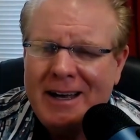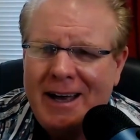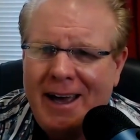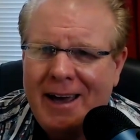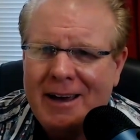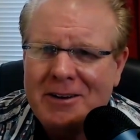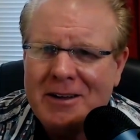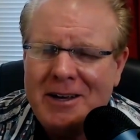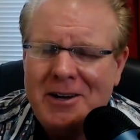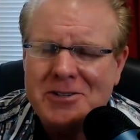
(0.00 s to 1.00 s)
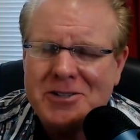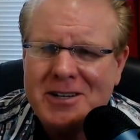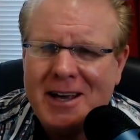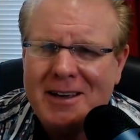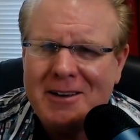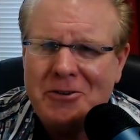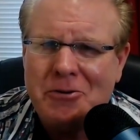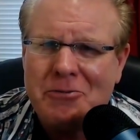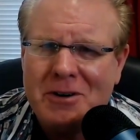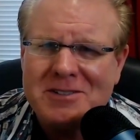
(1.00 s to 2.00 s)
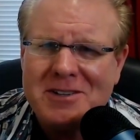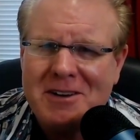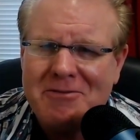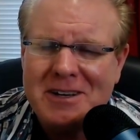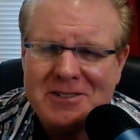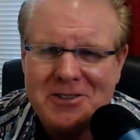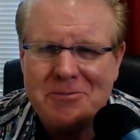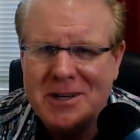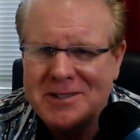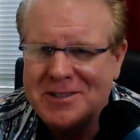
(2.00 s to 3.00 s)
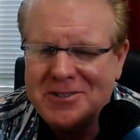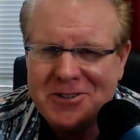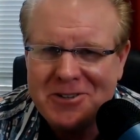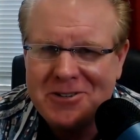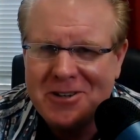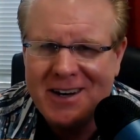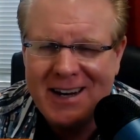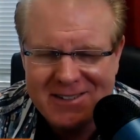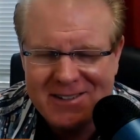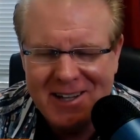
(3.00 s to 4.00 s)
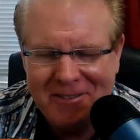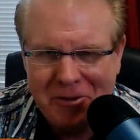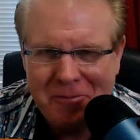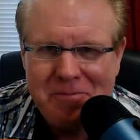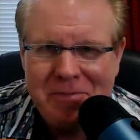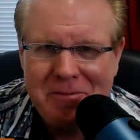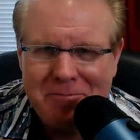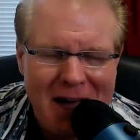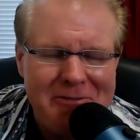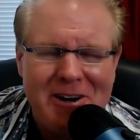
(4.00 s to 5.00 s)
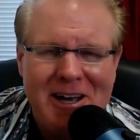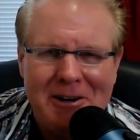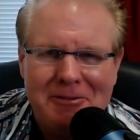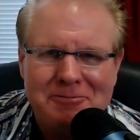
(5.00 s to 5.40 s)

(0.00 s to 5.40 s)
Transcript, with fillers: And here's to taking your real estate investing business to the next level. Bye for now.